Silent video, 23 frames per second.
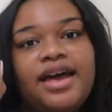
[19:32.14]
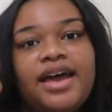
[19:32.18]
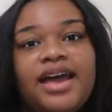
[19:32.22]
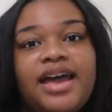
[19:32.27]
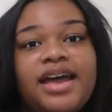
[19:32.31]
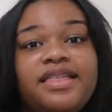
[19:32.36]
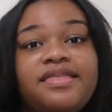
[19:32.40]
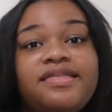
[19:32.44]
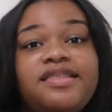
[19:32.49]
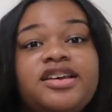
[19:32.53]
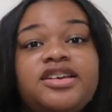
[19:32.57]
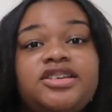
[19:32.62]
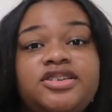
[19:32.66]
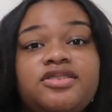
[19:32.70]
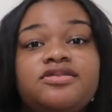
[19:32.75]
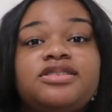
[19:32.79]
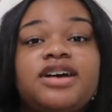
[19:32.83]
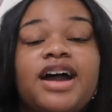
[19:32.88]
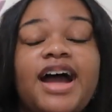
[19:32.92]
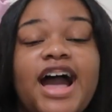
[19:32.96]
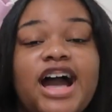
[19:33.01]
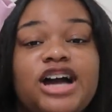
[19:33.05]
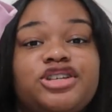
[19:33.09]
And these shoes
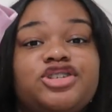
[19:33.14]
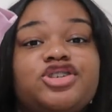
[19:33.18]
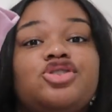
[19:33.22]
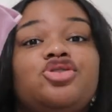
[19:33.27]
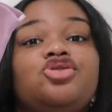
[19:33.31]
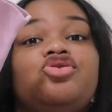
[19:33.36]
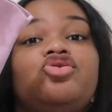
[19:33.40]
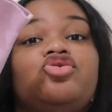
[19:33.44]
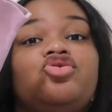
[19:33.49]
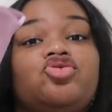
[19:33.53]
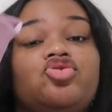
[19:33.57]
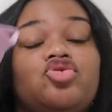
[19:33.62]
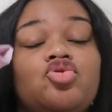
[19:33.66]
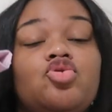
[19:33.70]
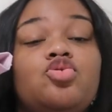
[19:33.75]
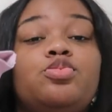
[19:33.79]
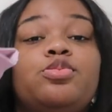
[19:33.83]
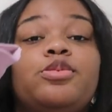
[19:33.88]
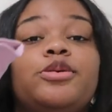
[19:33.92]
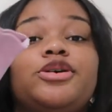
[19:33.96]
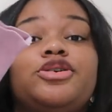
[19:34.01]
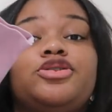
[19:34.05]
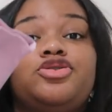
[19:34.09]
are actually
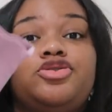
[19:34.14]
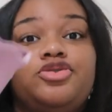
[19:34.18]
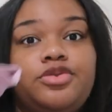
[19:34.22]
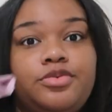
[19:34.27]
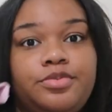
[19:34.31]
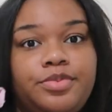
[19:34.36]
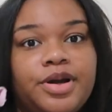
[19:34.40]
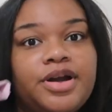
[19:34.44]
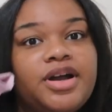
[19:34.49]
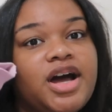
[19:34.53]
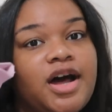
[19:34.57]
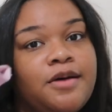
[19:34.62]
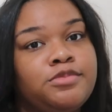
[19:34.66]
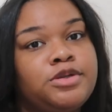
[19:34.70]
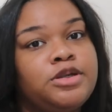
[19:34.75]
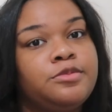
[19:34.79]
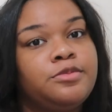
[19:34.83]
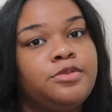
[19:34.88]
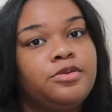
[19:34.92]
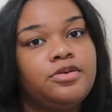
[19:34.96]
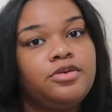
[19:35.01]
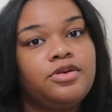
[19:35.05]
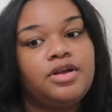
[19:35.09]
super, super
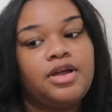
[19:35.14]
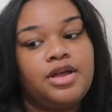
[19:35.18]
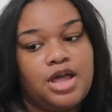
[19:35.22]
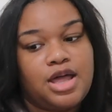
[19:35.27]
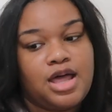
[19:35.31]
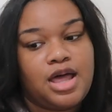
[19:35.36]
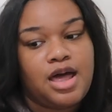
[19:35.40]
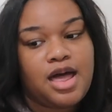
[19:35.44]
comfortable.